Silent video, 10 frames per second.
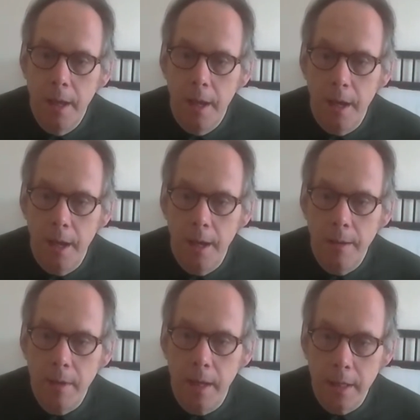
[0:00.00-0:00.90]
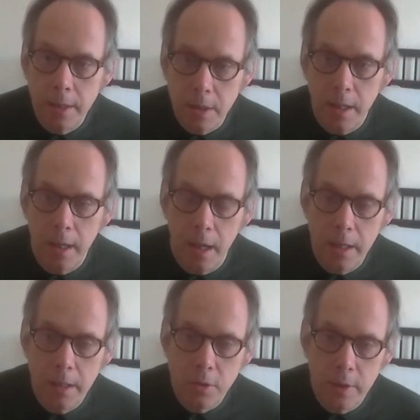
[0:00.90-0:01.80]
I
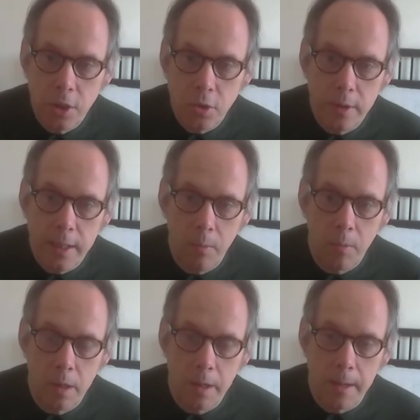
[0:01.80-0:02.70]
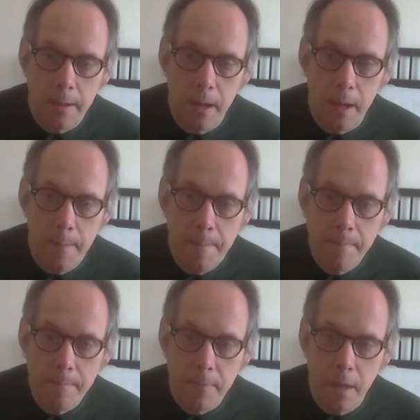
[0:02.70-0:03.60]
really enjoyed that work.
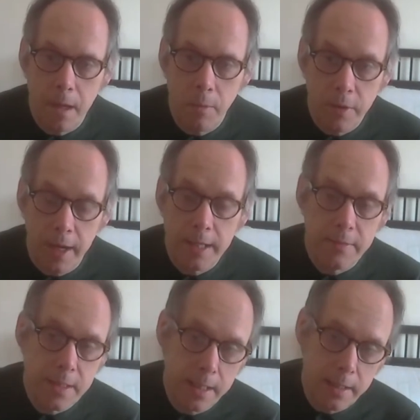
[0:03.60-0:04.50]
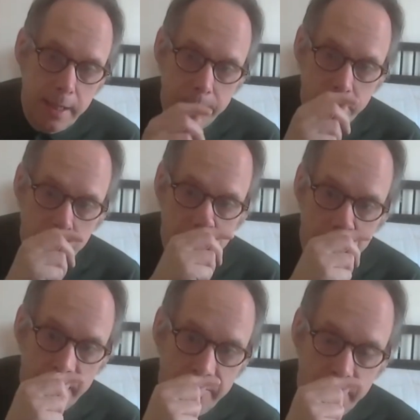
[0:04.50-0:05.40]
I would have liked to stay in Edinburgh.
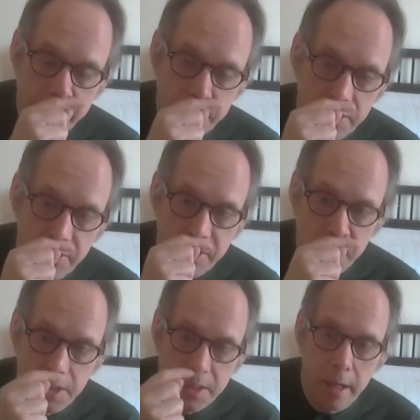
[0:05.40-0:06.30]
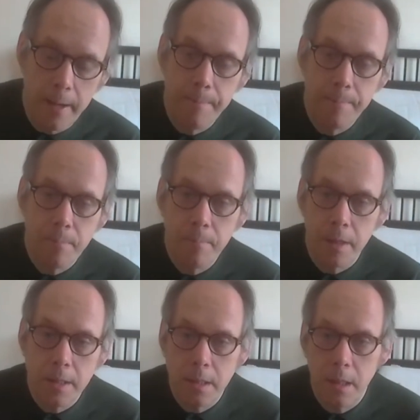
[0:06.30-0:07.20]
It was a good time,
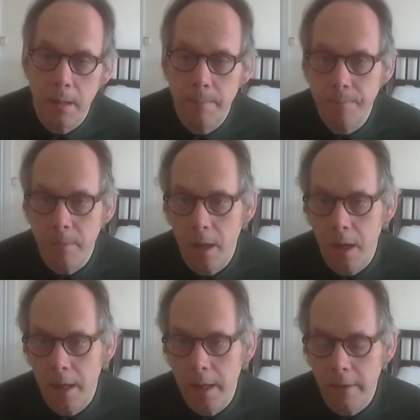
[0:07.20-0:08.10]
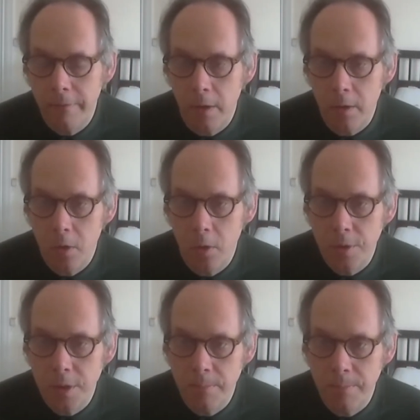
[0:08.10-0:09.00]
but I felt
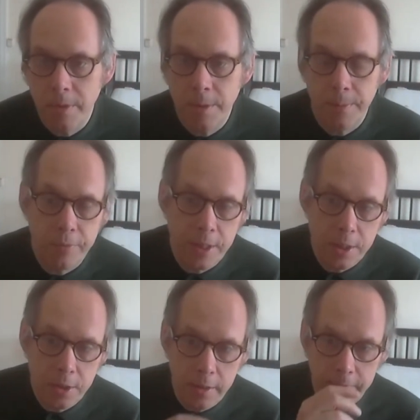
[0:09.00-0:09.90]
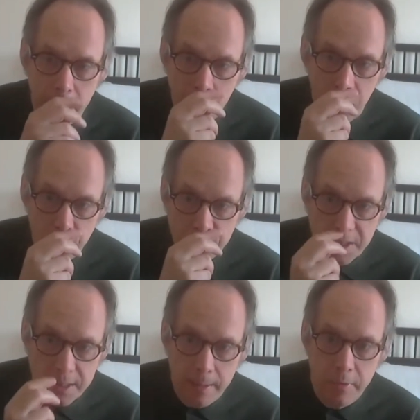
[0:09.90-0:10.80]
called to the priesthood. I felt called to
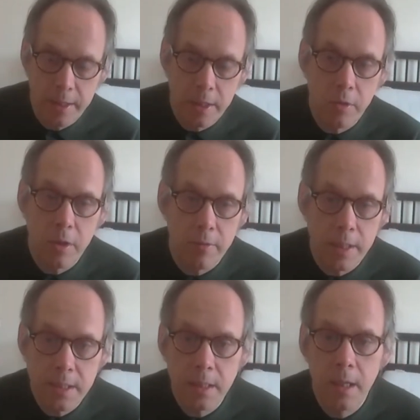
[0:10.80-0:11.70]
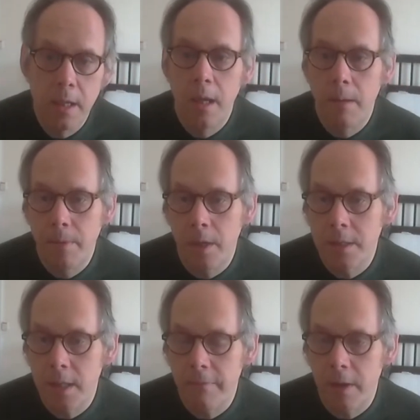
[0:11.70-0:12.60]
celebrate the Eucharist, because
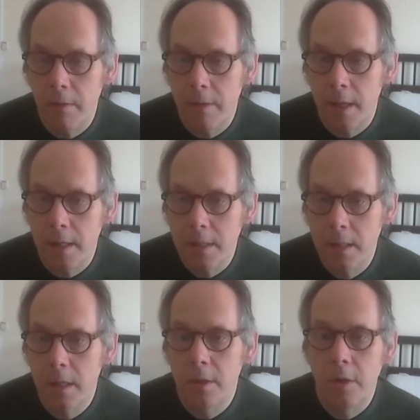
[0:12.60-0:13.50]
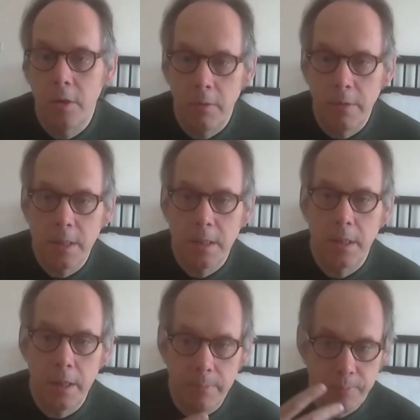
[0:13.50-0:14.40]
I felt that the Eucharist,
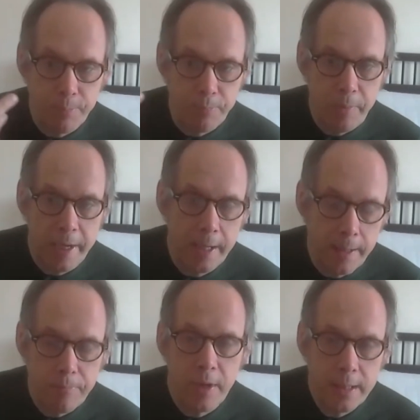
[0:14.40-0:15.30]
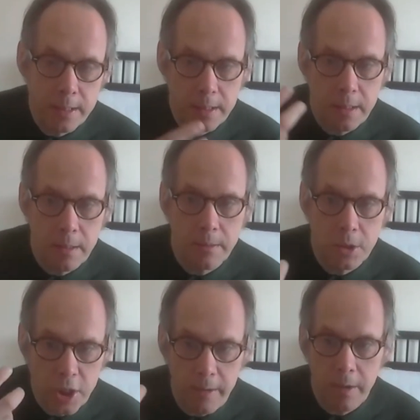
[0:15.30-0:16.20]
the breaking of the bread and the
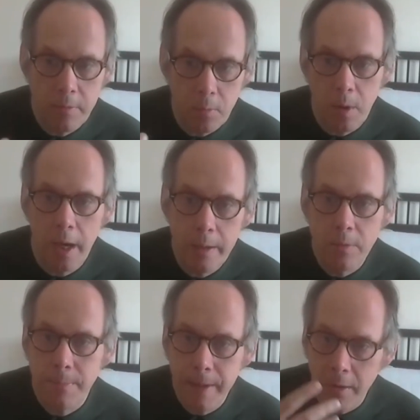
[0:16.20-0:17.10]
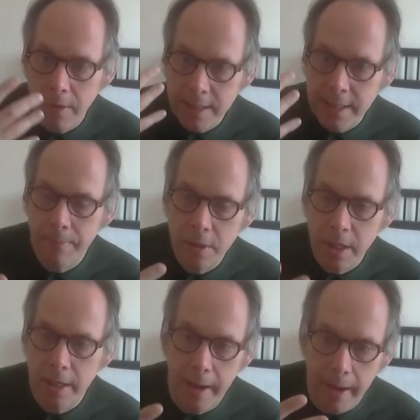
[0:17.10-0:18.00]
sharing of the wine, was about
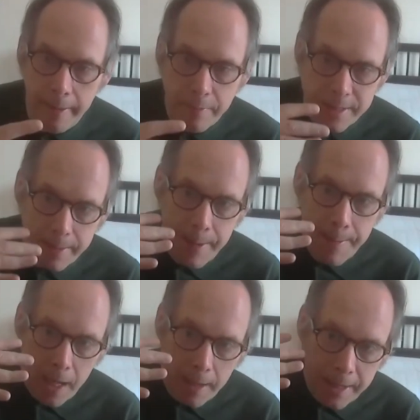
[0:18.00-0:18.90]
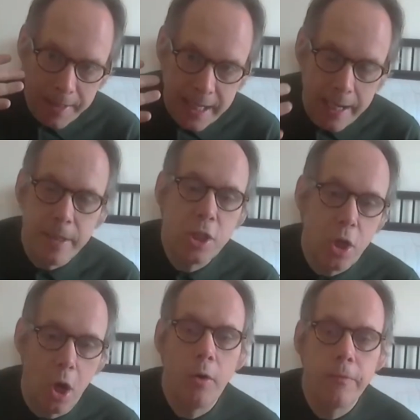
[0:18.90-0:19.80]
this image
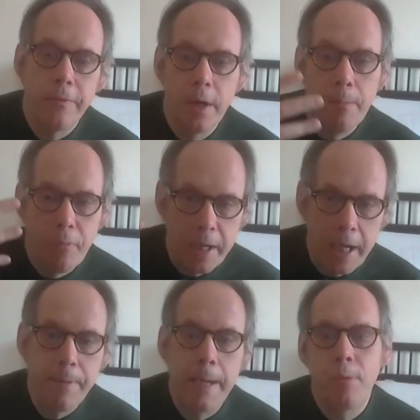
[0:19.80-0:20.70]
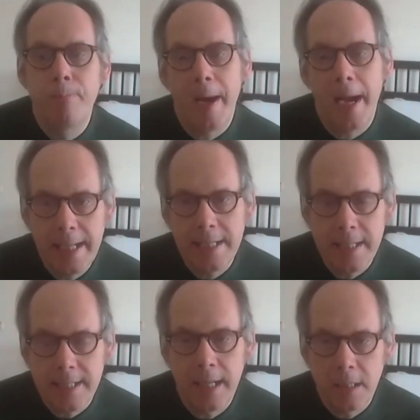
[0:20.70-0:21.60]
of bringing people back into the
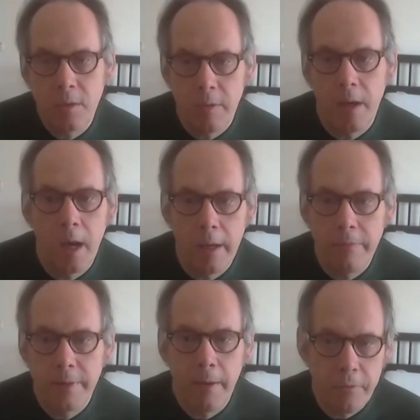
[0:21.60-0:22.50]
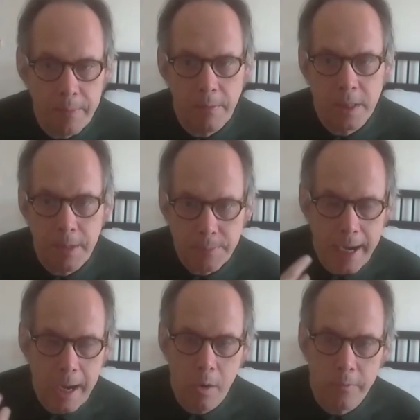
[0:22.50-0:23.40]
centre of life. That for me was the most
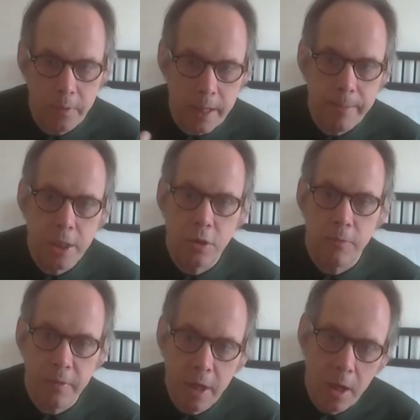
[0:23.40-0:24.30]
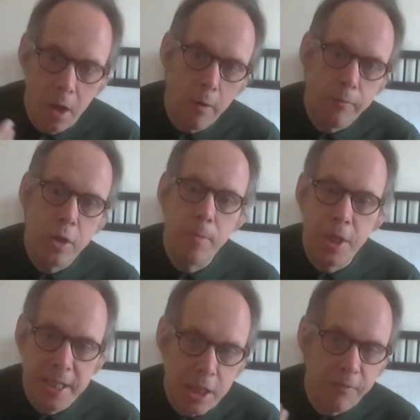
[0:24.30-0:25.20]
powerful image of
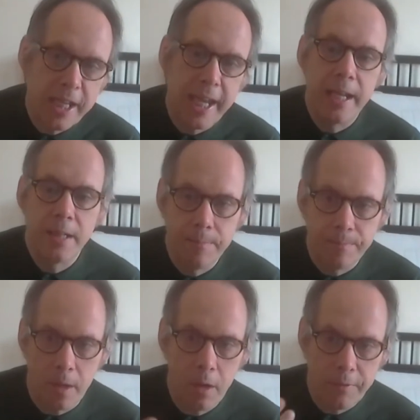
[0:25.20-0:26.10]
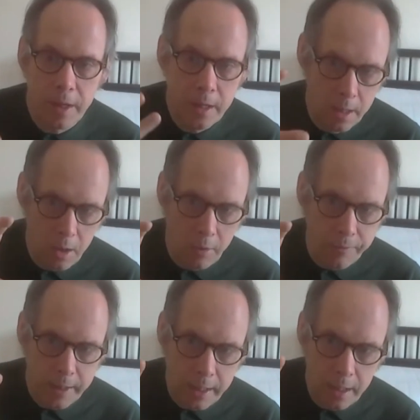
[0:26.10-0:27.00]
community, of the kingdom, of the